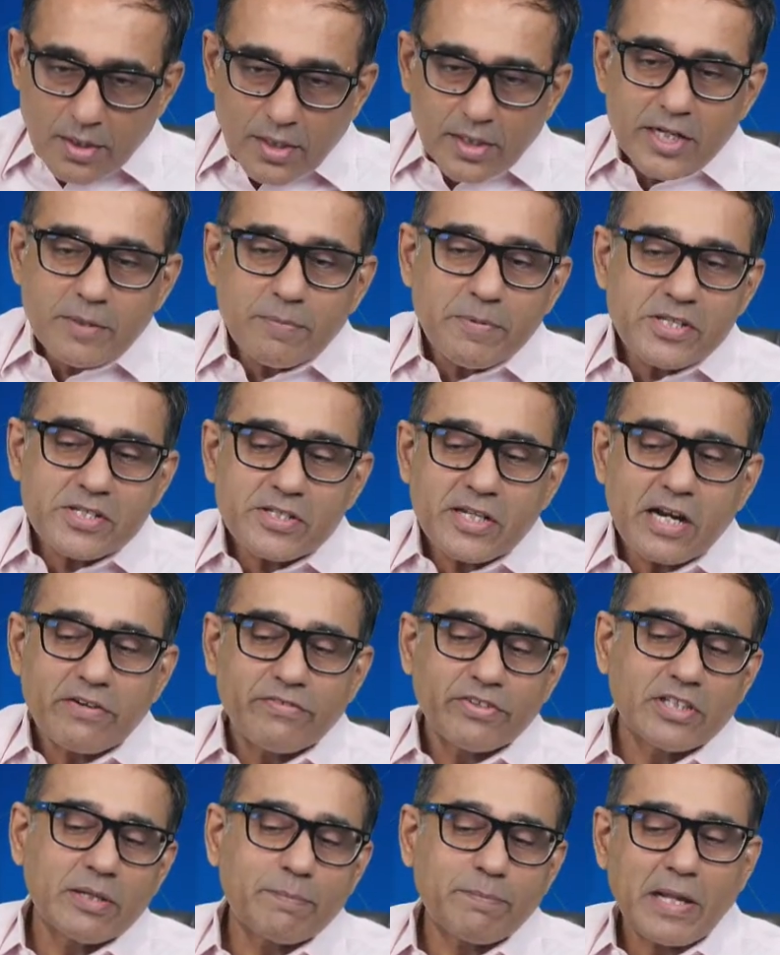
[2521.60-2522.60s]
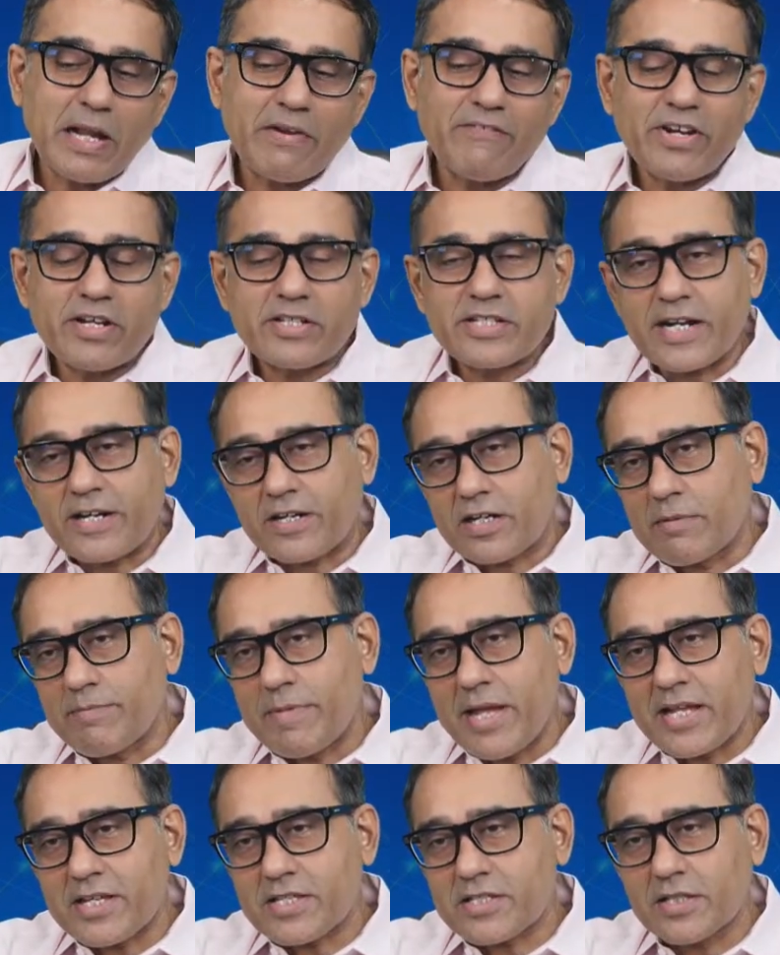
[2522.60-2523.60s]
Let me start with the private sector
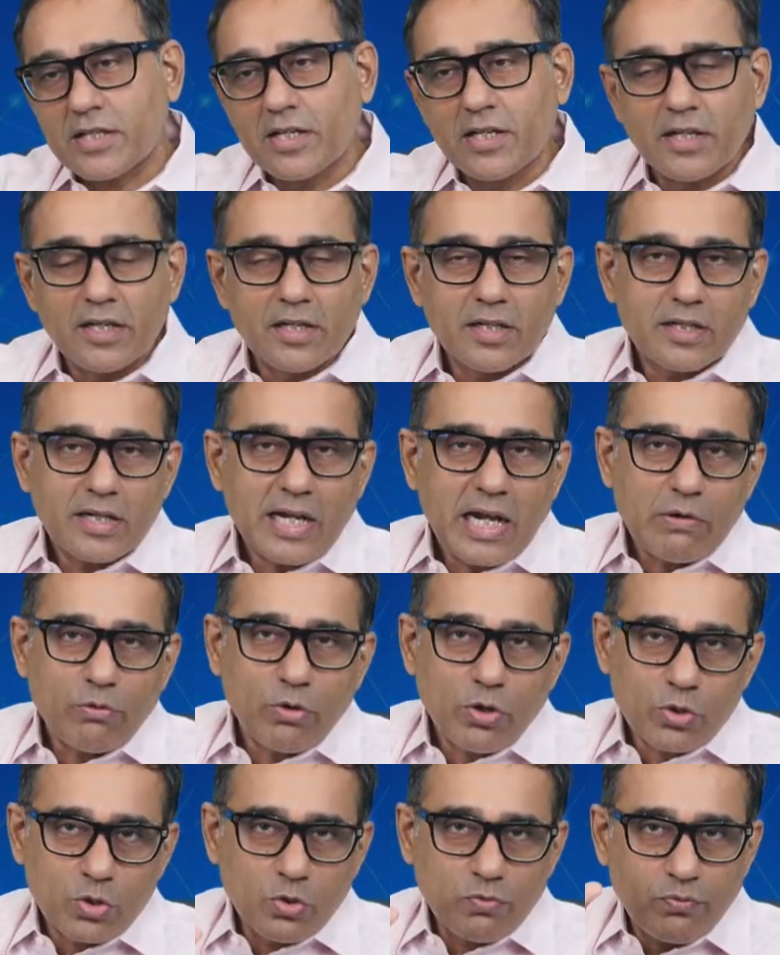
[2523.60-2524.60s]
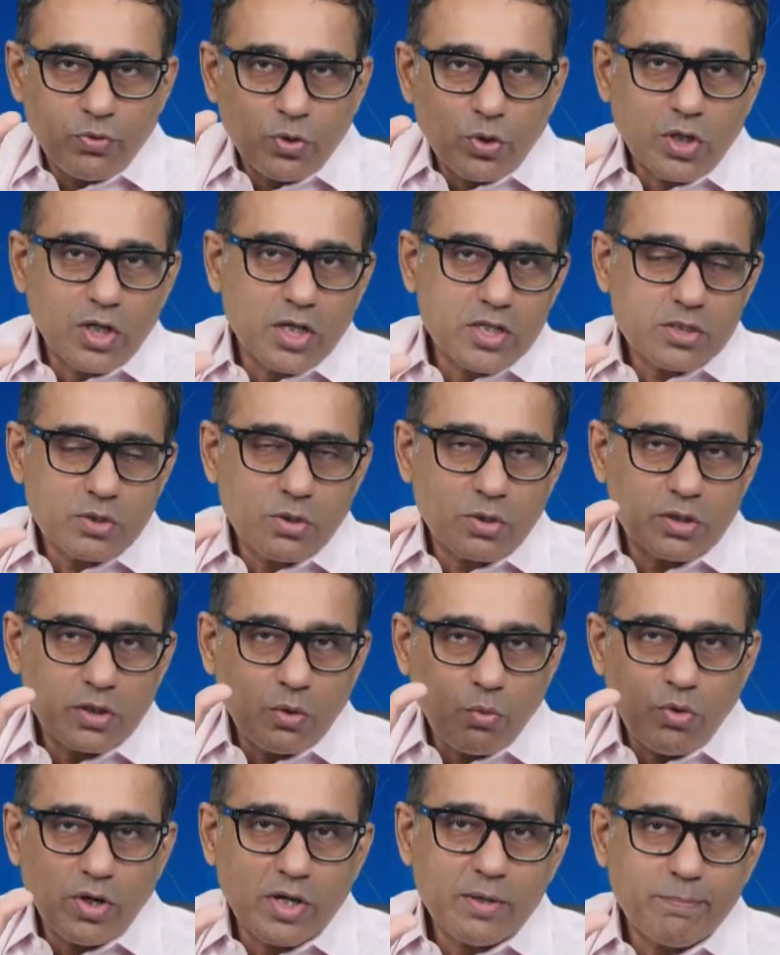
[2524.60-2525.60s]
banks. I want to focus on the
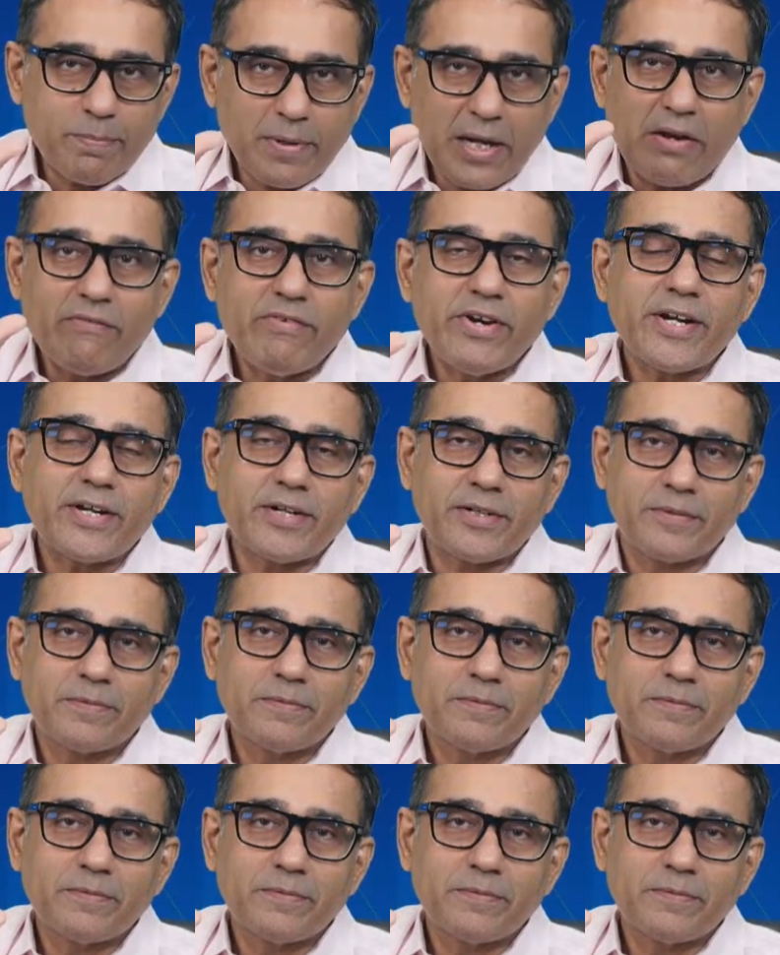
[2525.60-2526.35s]
word private.